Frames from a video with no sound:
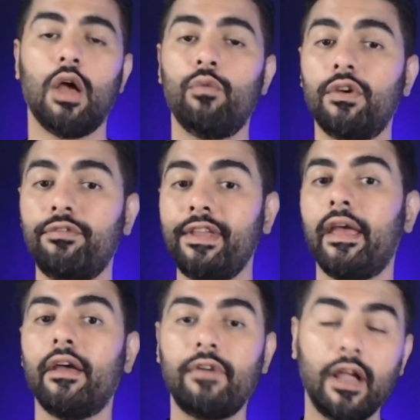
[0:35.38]
where we
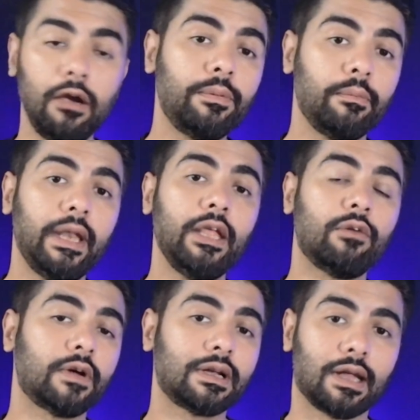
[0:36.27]
have helped many of
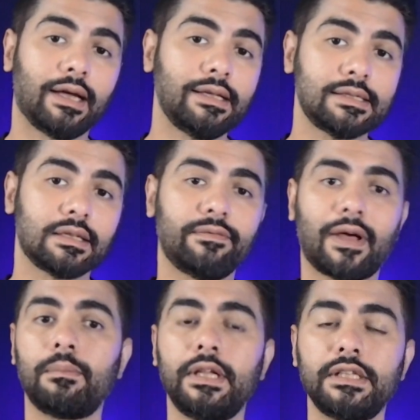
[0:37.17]
our clients and
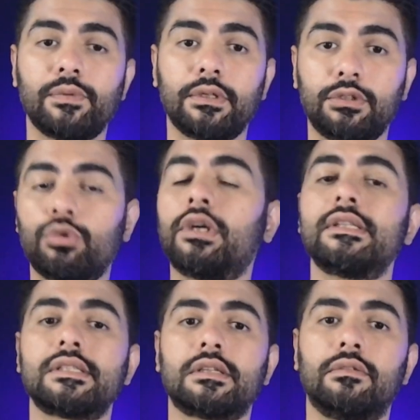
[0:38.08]
families with
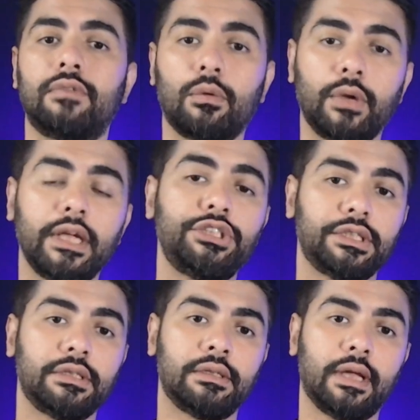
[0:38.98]
trust,
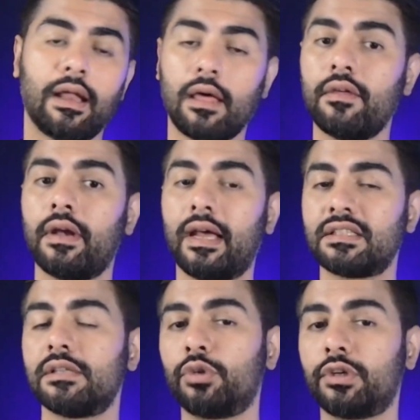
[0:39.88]
foundation, and other asset
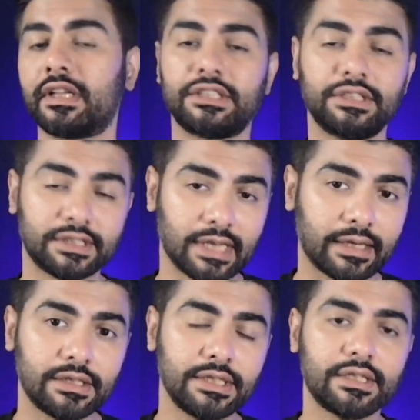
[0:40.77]
protection
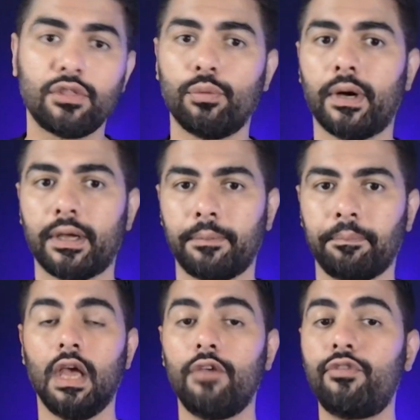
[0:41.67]
strategies in Dubai.
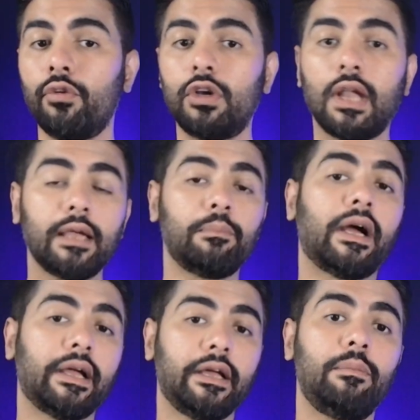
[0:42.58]
If you would like my
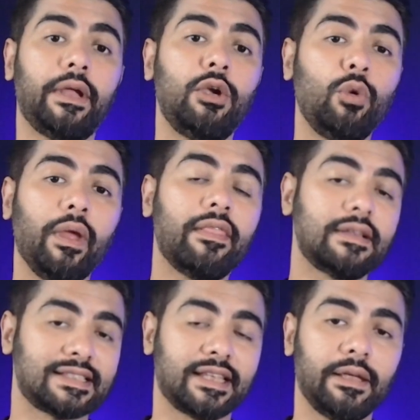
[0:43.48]
help in doing the
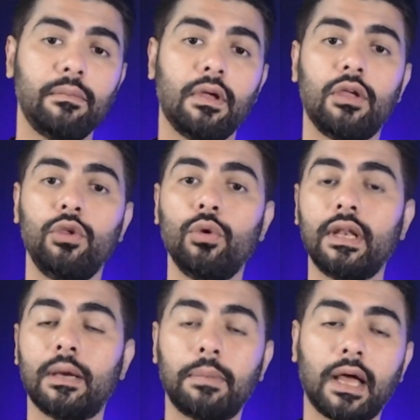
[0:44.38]
same, you can
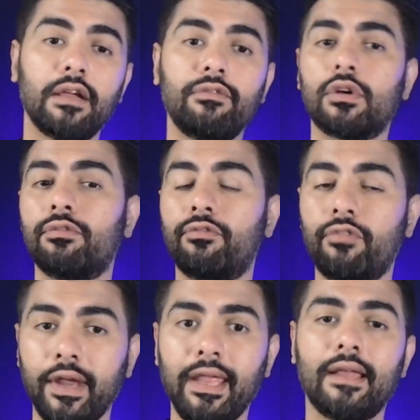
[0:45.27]
apply for a
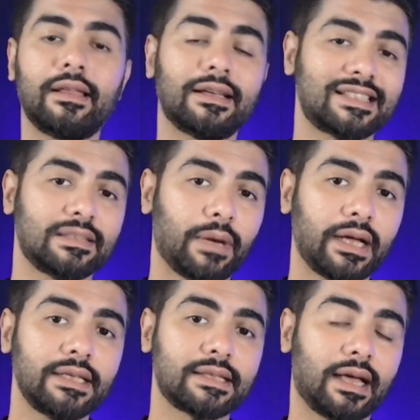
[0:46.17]
free and
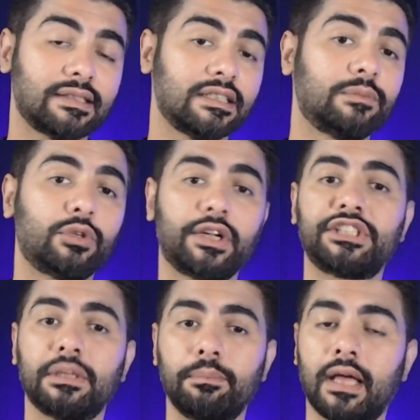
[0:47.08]
customized asset
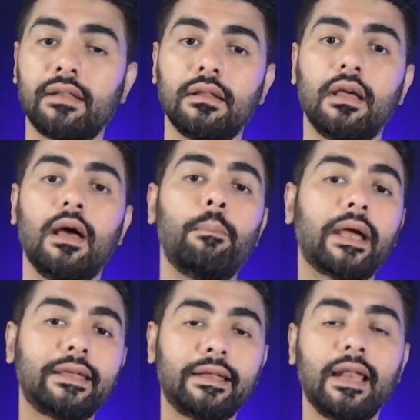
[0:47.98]
protection plan by
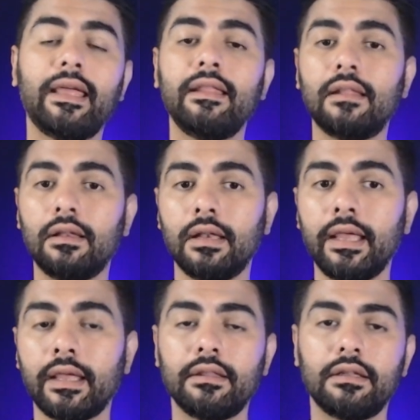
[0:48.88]
clicking the link
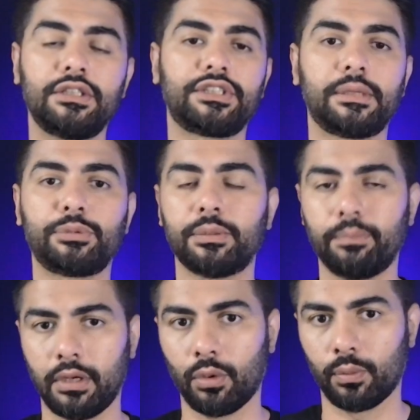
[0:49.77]
in the description below.